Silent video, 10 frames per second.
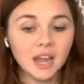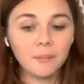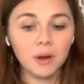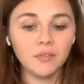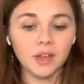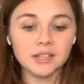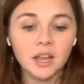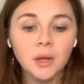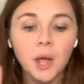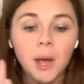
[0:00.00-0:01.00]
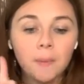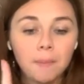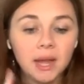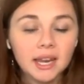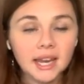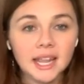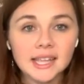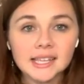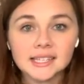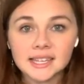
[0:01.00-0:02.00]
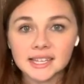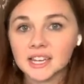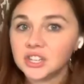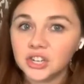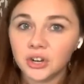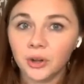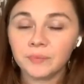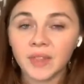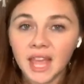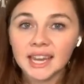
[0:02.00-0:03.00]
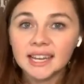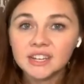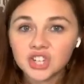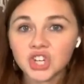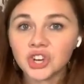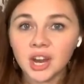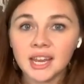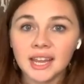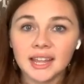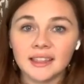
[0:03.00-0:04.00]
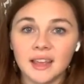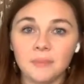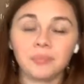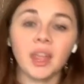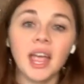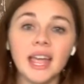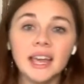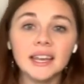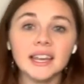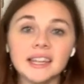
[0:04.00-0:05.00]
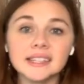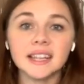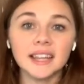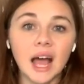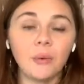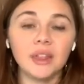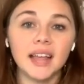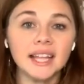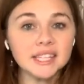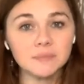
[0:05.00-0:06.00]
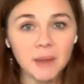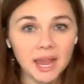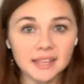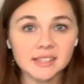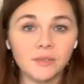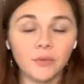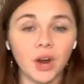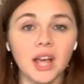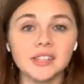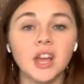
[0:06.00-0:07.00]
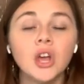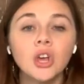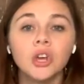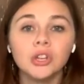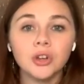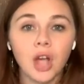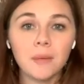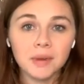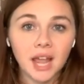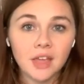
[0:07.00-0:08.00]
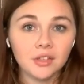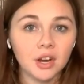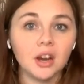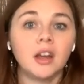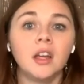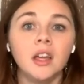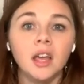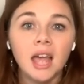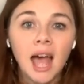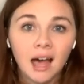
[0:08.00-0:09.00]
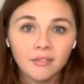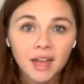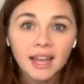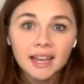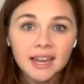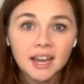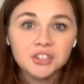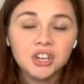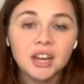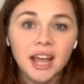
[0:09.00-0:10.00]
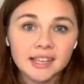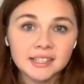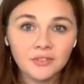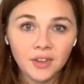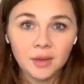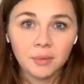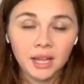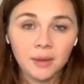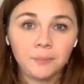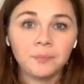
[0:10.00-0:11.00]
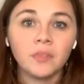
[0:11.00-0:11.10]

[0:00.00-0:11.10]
It's not perfect. But it is intentional and it is training them. And it is allowing that space for us to come together, have that connection as a family,